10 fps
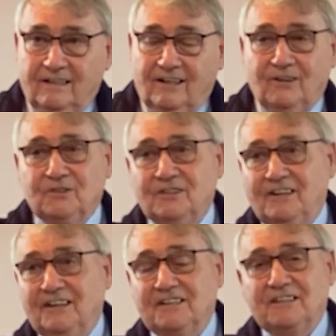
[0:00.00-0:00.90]
And I looked at her
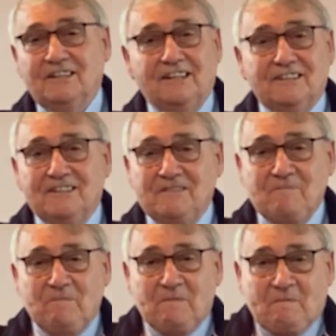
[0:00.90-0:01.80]
and I said, listen,
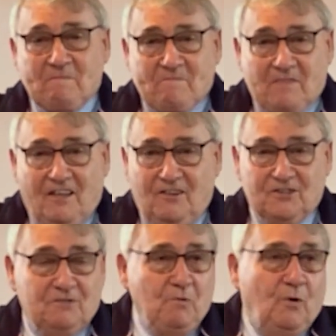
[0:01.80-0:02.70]
there's
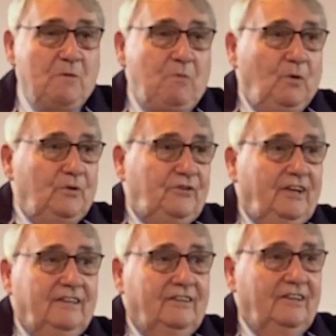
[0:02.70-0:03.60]
a more important
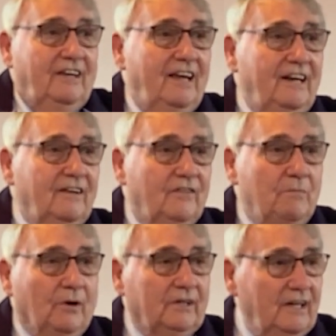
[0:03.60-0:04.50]
thing than the healing of the
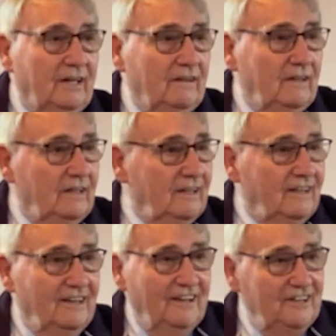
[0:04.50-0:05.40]
body.
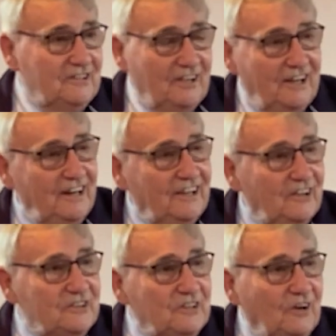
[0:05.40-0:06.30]
It's the healing
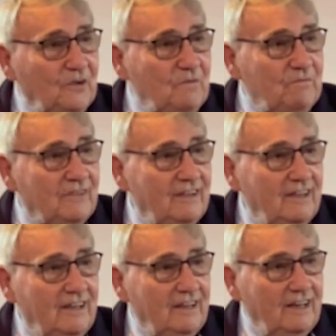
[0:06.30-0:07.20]
of the soul.
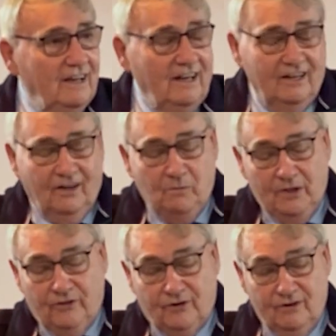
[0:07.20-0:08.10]
And I
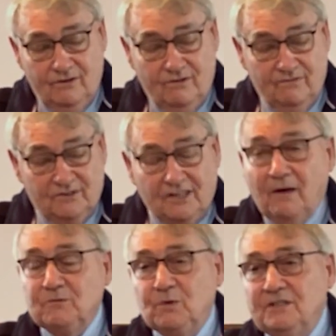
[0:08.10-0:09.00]
went through
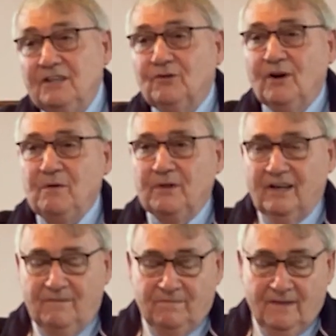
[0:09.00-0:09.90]
Psalm 23 with
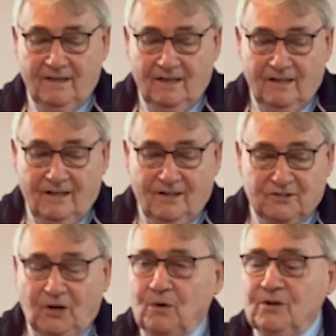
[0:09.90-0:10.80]
her
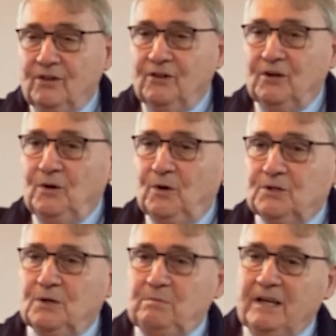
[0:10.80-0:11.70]
told her that the Lord
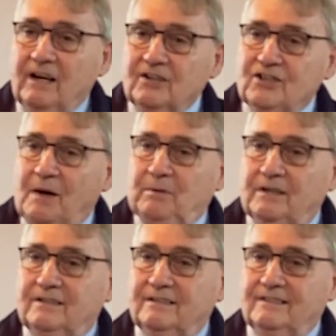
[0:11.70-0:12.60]
could be her shepherd,